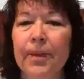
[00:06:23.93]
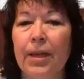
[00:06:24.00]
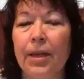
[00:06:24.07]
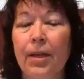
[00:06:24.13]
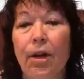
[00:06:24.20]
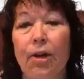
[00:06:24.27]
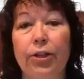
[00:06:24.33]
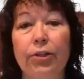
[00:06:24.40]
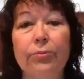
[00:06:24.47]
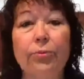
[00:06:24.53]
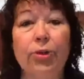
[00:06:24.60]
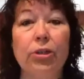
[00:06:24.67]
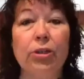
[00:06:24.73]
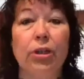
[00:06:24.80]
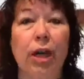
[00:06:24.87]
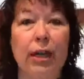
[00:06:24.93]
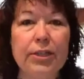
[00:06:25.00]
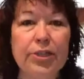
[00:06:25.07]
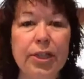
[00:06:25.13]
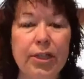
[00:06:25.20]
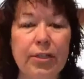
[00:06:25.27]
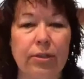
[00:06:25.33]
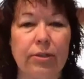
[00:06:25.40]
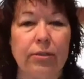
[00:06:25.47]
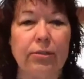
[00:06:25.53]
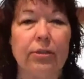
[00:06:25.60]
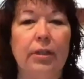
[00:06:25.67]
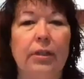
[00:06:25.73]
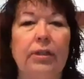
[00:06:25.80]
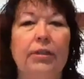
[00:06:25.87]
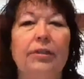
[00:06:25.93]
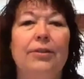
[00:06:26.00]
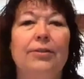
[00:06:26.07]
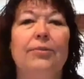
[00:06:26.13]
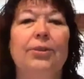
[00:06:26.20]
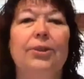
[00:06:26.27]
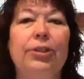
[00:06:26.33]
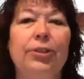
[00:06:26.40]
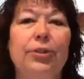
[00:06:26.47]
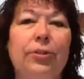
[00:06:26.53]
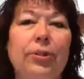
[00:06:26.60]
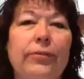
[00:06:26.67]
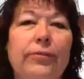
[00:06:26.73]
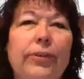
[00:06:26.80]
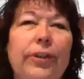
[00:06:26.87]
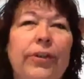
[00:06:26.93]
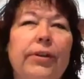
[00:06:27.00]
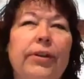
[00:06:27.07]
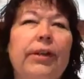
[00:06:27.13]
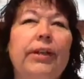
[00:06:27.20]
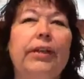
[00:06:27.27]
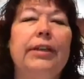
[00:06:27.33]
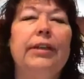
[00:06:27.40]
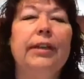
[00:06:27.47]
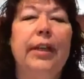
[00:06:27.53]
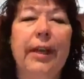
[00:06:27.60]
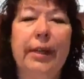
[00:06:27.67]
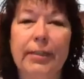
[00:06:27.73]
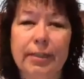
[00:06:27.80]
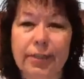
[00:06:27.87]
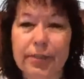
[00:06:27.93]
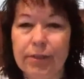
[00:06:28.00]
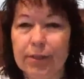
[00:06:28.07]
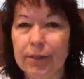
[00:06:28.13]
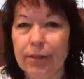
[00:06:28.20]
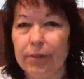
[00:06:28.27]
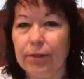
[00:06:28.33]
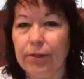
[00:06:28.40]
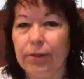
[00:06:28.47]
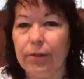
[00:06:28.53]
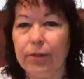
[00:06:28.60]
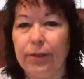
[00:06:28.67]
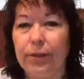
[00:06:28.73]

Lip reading: Are you more logical when you're very connected to the earth?